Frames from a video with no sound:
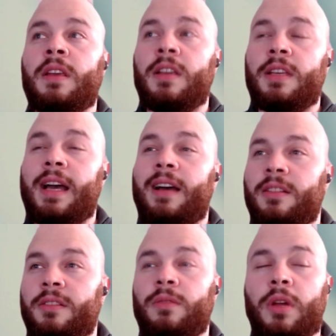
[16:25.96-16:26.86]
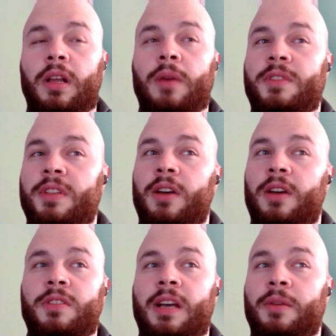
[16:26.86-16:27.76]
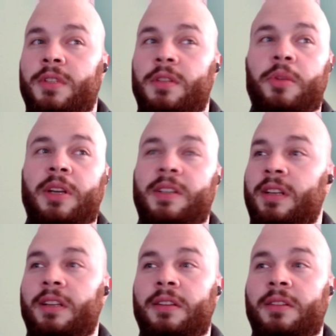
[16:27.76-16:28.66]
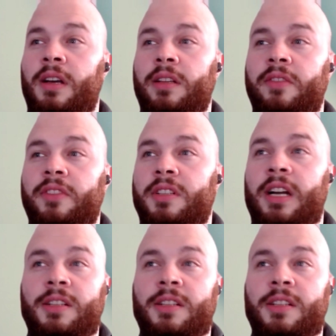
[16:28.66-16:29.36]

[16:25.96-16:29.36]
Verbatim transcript: Yeah, while I was in the house, that was the place I I lived the entire